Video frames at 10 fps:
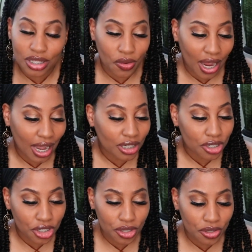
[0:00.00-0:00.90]
So I got to
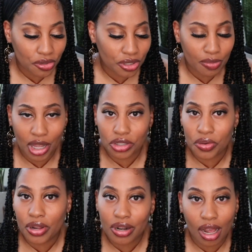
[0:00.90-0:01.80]
choose about
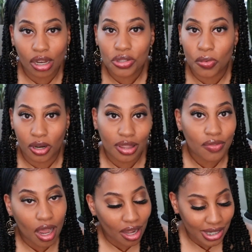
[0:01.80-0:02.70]
$200 worth
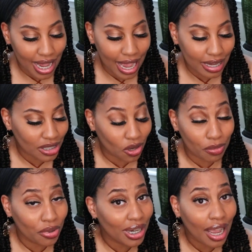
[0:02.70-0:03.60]
of contacts, so
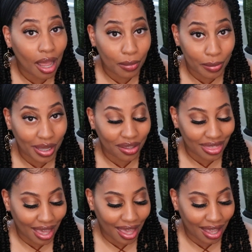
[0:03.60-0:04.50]
I'm pretty hype about
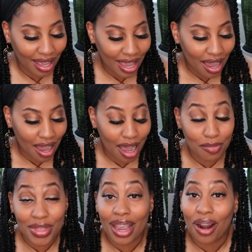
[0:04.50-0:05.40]
that.
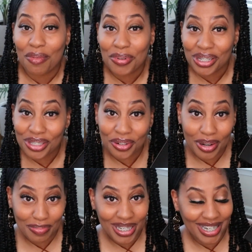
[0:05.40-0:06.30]
They are
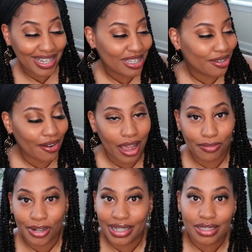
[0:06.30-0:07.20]
prescription, so I
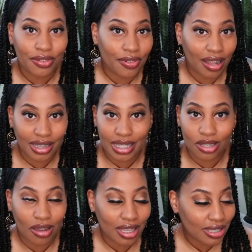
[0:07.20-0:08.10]
will get to rock these
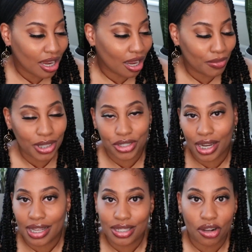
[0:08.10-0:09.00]
all the time because you
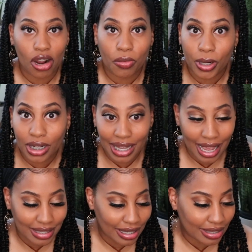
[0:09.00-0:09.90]
guys know I wear
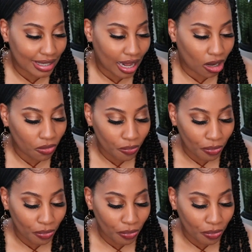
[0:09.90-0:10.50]
glasses now.